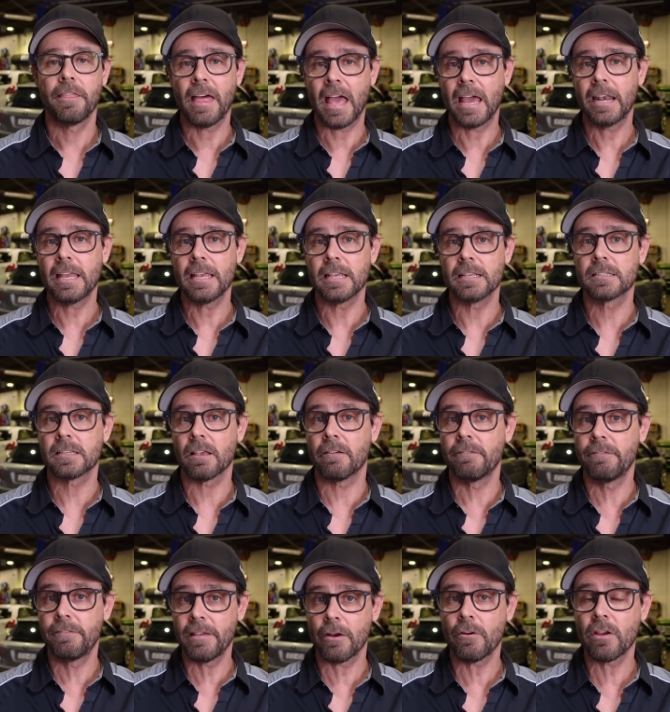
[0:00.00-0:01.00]
That is,
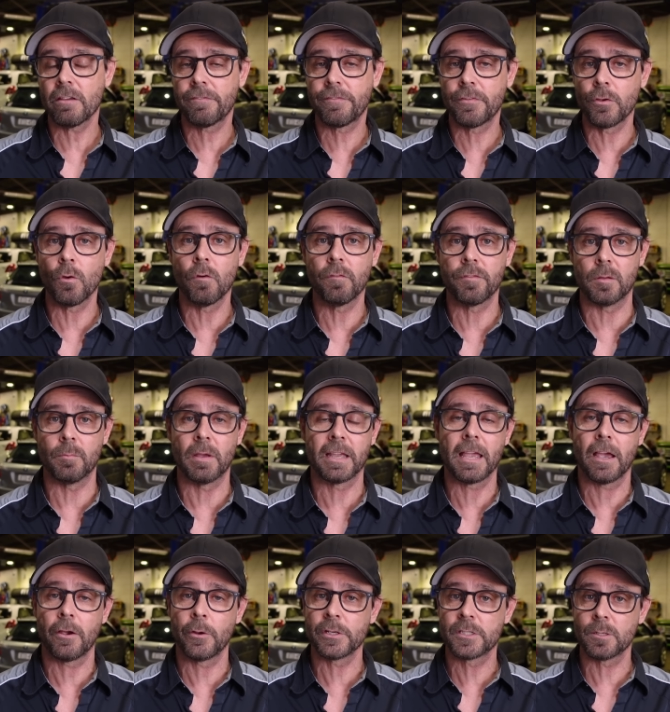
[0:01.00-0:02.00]
very few of them are
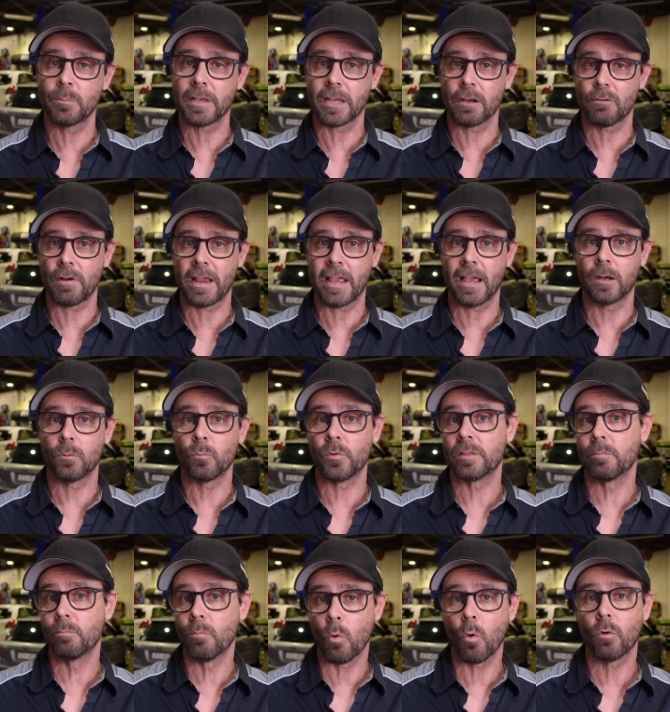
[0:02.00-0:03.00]
going to be around
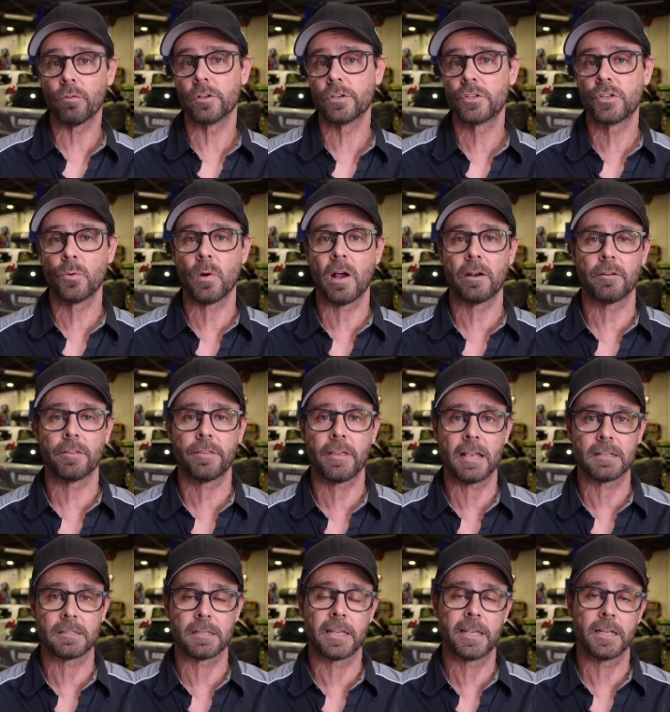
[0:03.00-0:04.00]
with more than
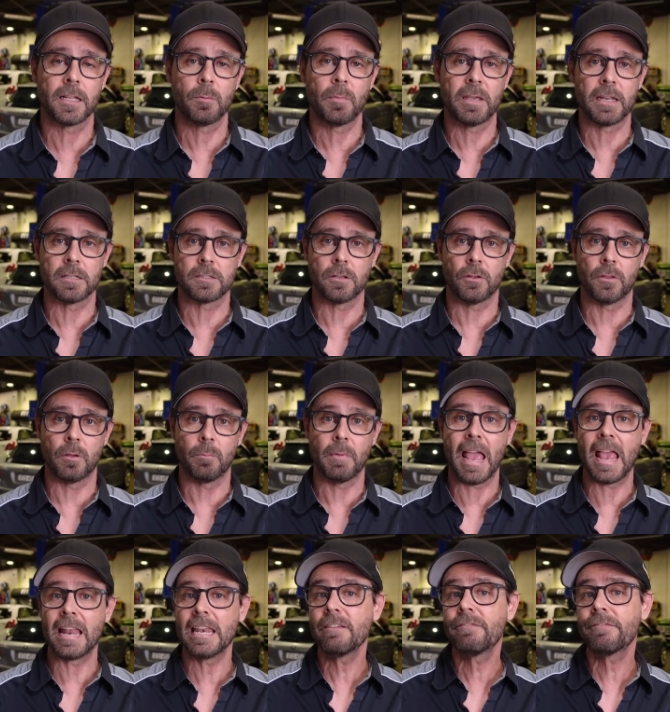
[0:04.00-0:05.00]
200,000 kilometres on them,
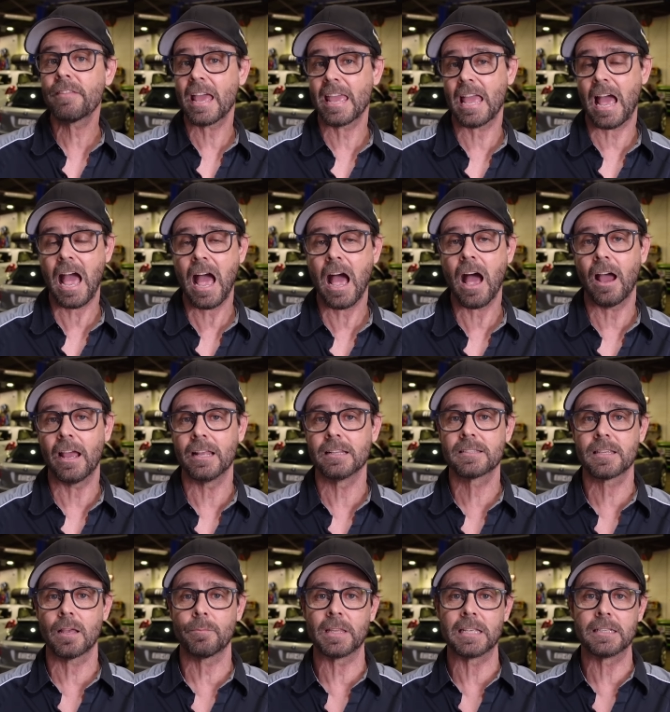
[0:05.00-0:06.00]
and if they are and
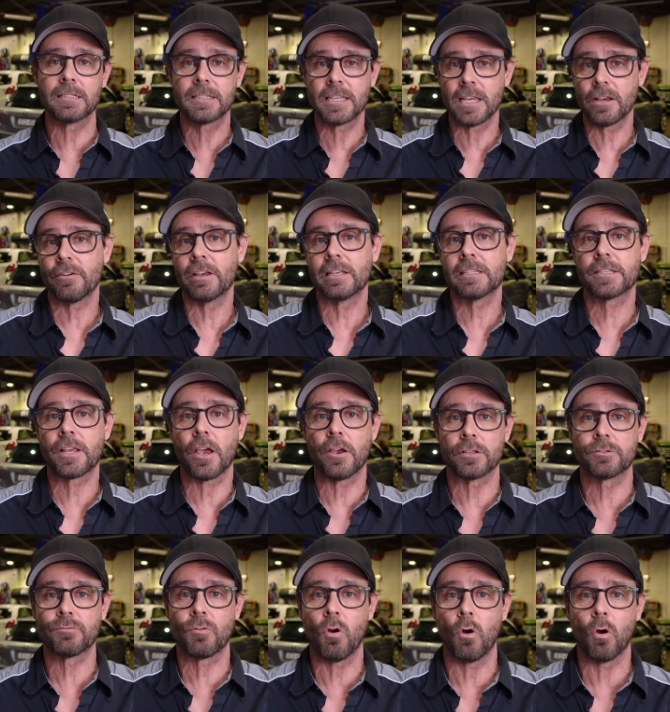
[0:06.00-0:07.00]
something serious
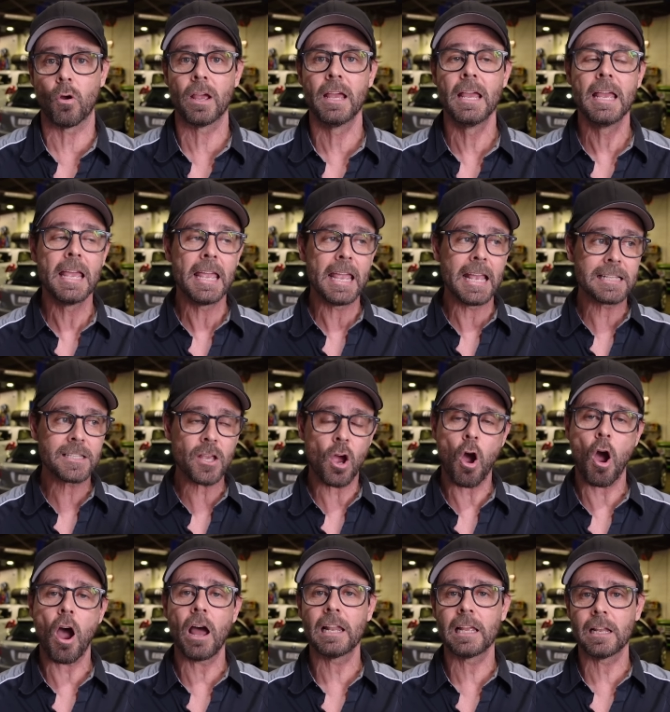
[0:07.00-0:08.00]
goes wrong, it's
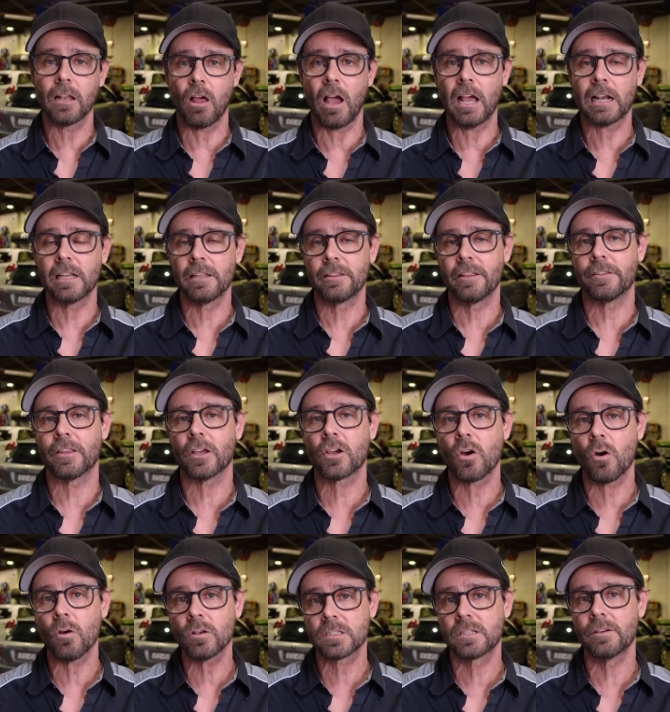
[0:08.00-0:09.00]
highly likely that the
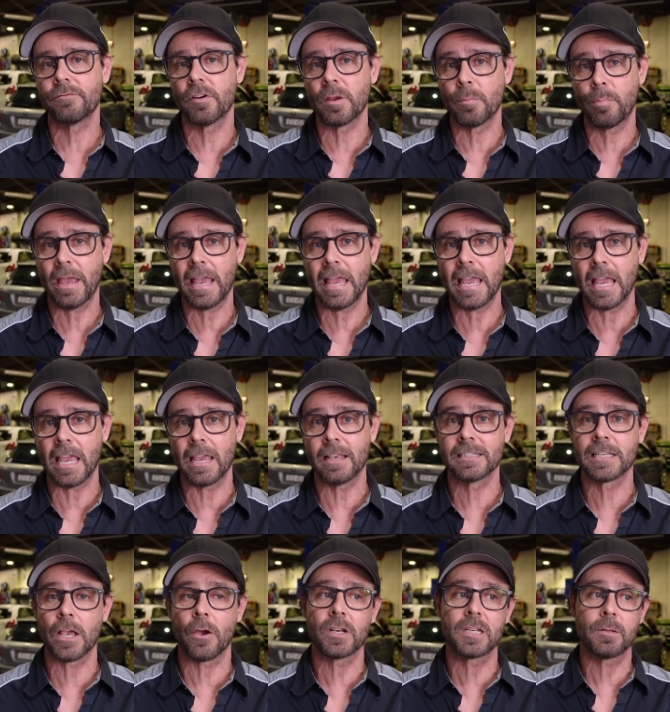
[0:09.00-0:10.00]
cost of repair
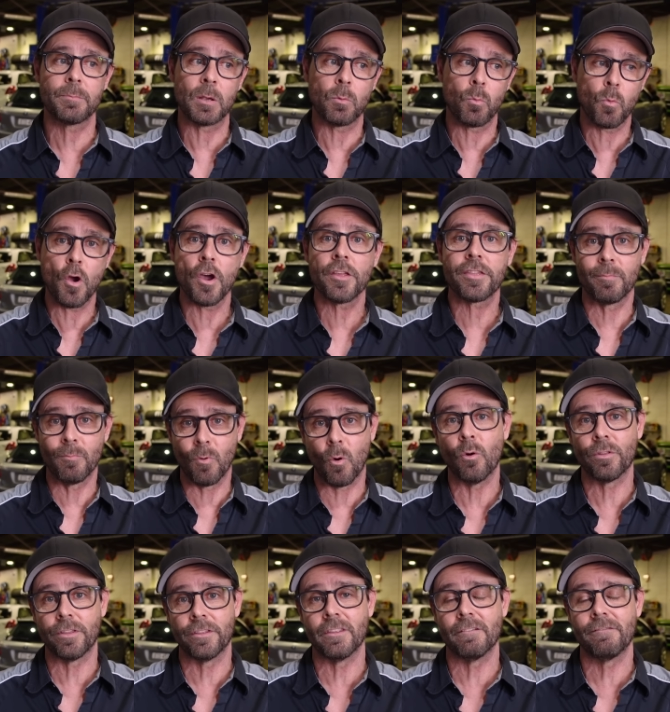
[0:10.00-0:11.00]
is going to be worth
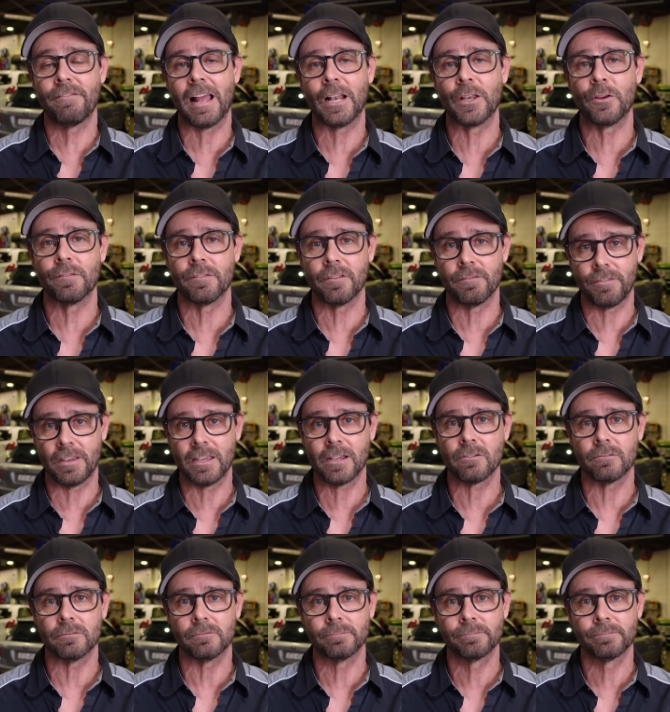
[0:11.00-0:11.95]
more than the value of the vehicle.